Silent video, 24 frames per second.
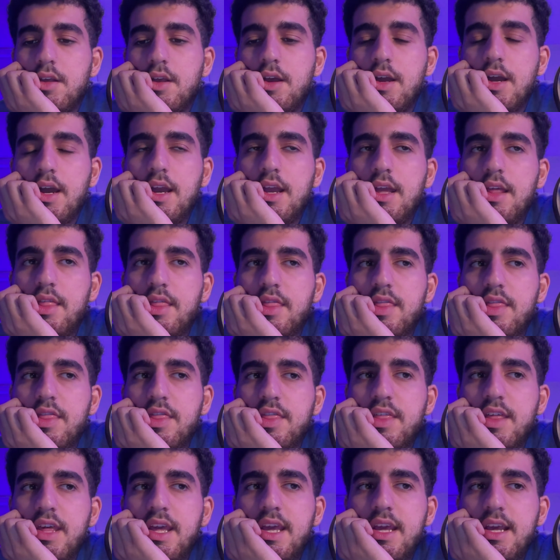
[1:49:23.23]
I
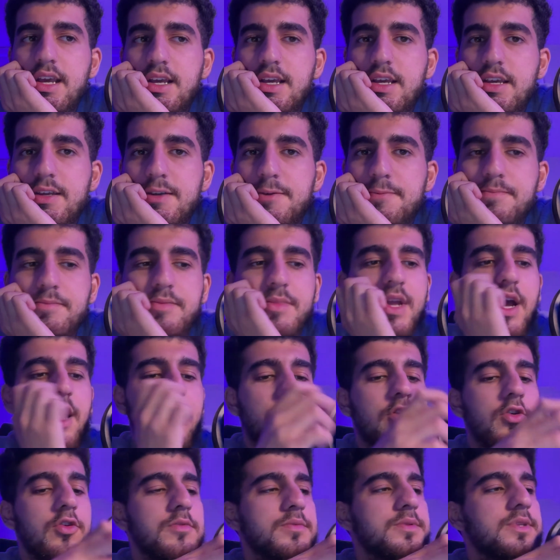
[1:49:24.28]

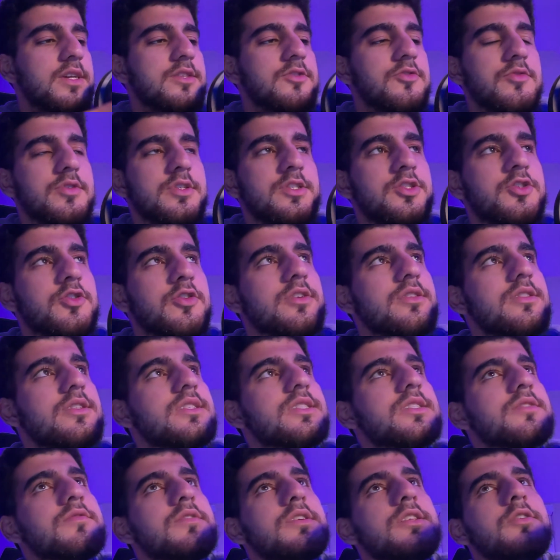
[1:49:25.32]
hope that you enjoyed
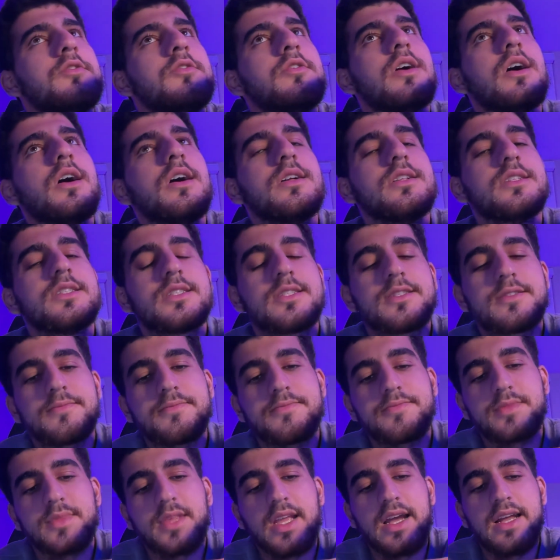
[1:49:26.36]
this video, guys.
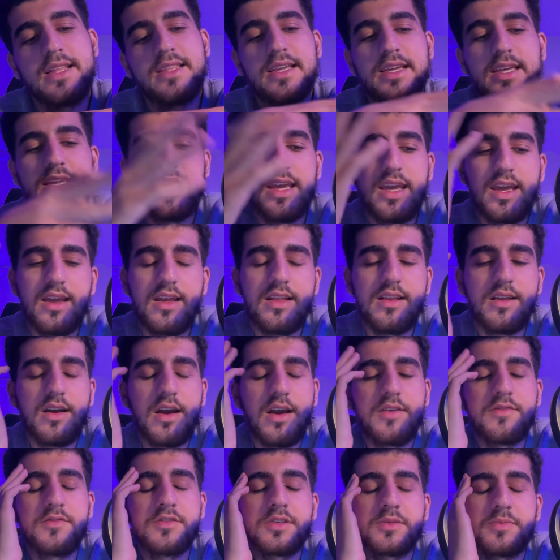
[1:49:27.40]
And again,
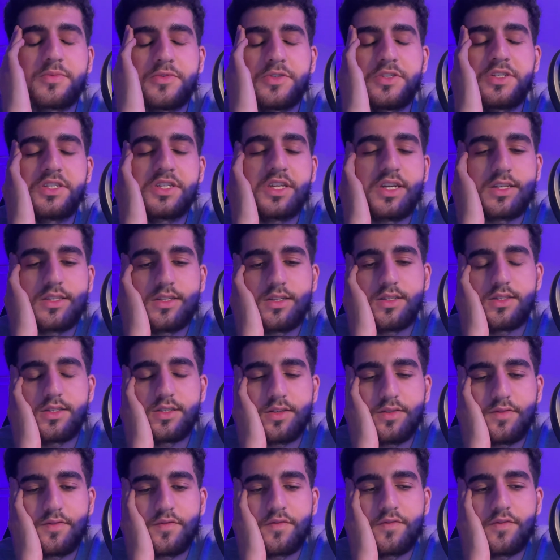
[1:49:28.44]
I would appreciate it
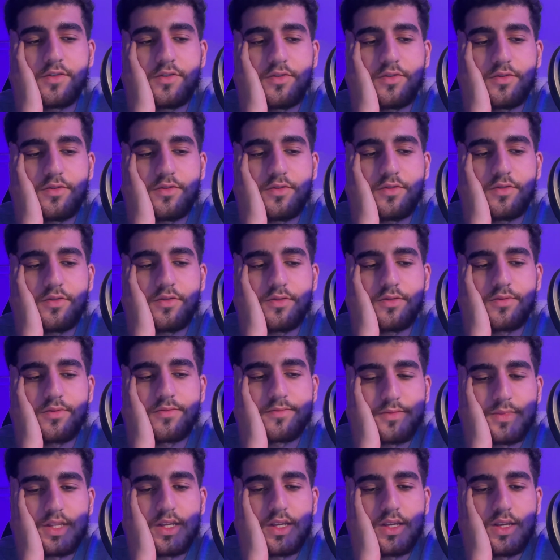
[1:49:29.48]
if you
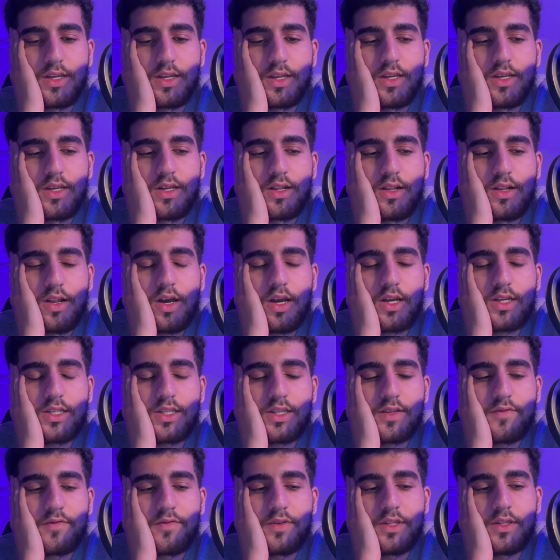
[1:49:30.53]
like
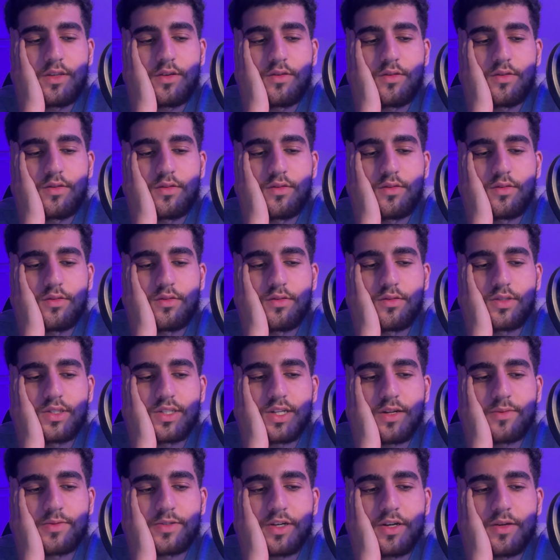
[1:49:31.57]
the video or
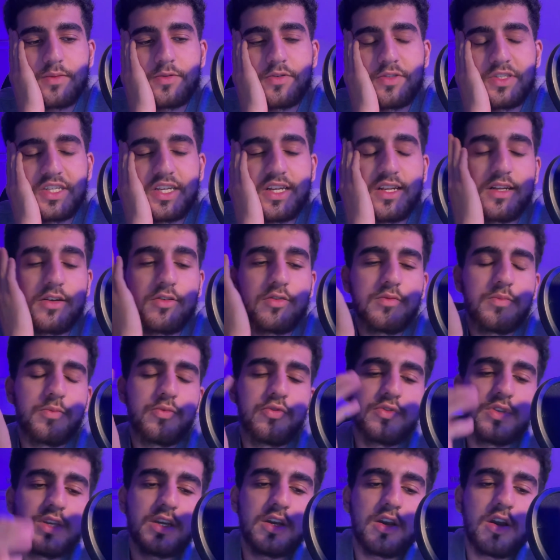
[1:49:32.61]
subscribe to the channel or
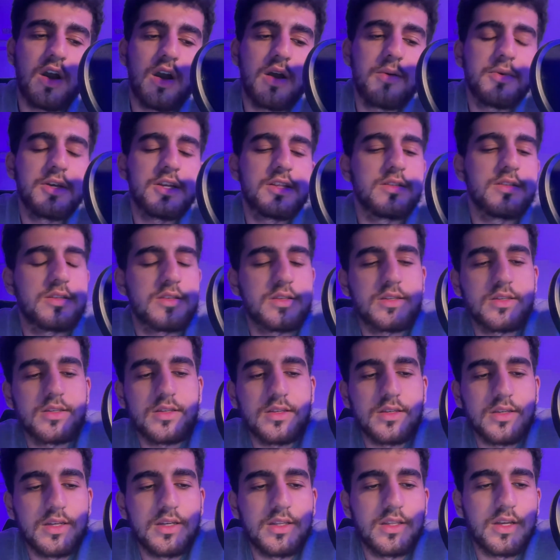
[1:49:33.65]
put a comment
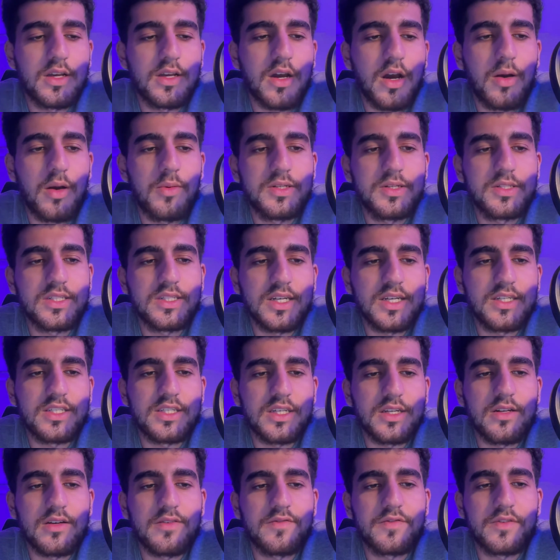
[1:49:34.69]
in the comment
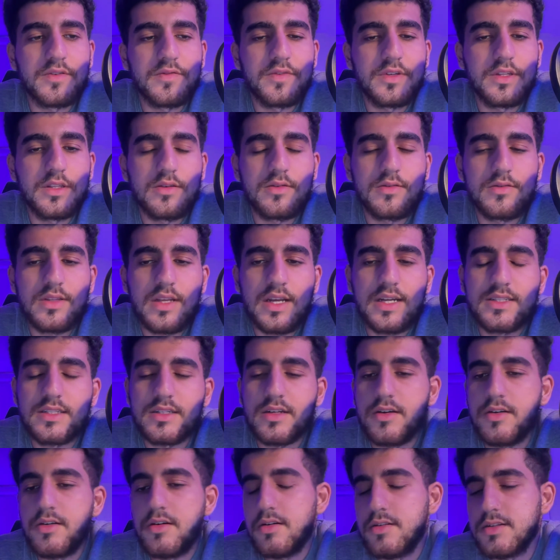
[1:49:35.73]
section of the video. That's
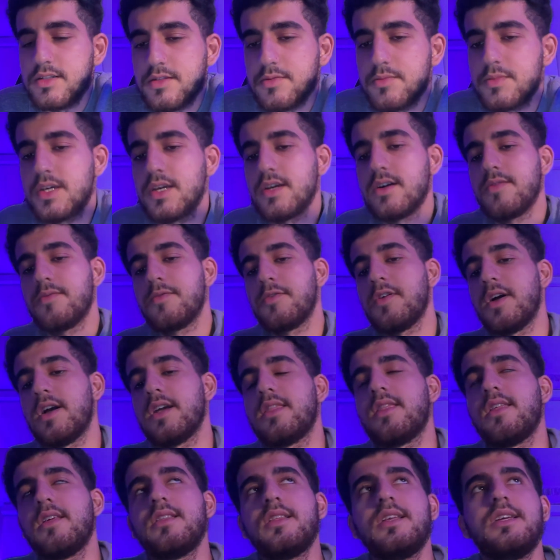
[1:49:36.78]
gonna also be helpful. I
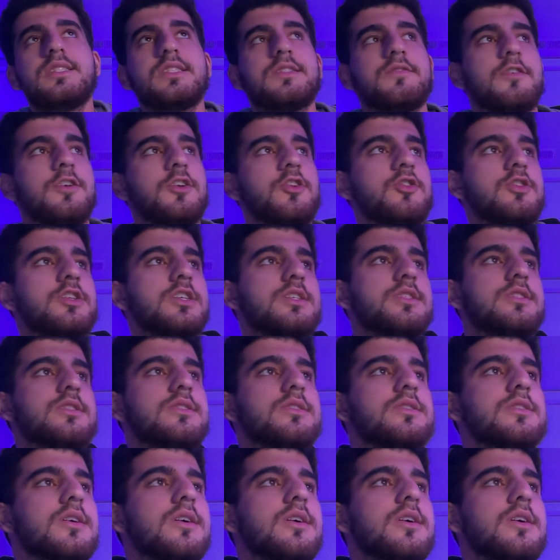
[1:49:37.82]
think this way you can